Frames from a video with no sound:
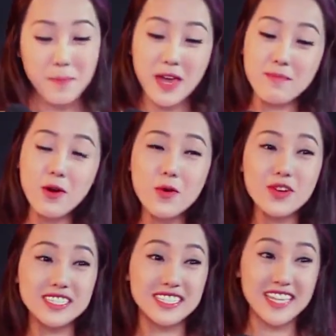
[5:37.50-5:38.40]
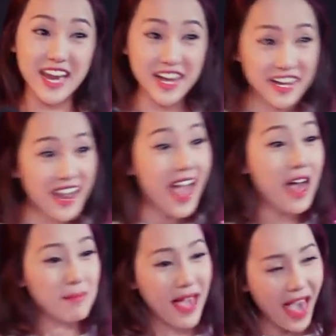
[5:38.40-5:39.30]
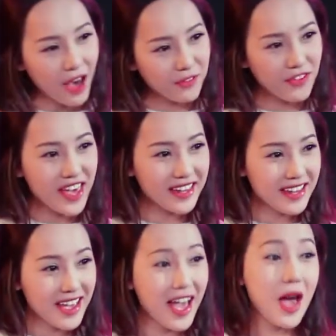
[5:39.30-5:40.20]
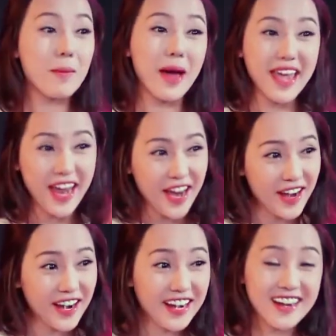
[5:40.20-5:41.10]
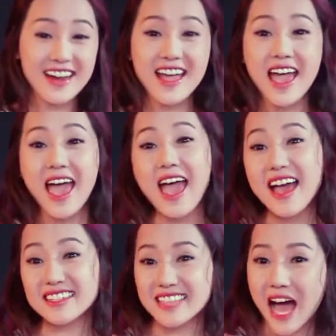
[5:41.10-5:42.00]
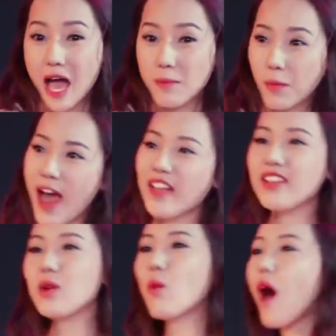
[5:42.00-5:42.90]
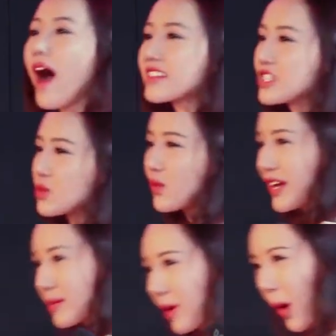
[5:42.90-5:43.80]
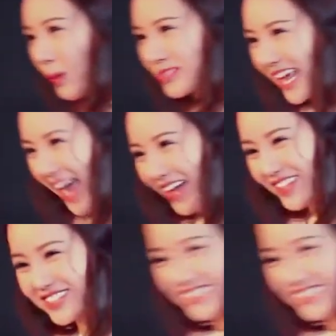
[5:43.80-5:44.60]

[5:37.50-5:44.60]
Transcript: People would stare at my outfit, my hair, as I proudly walked the street of my hometown.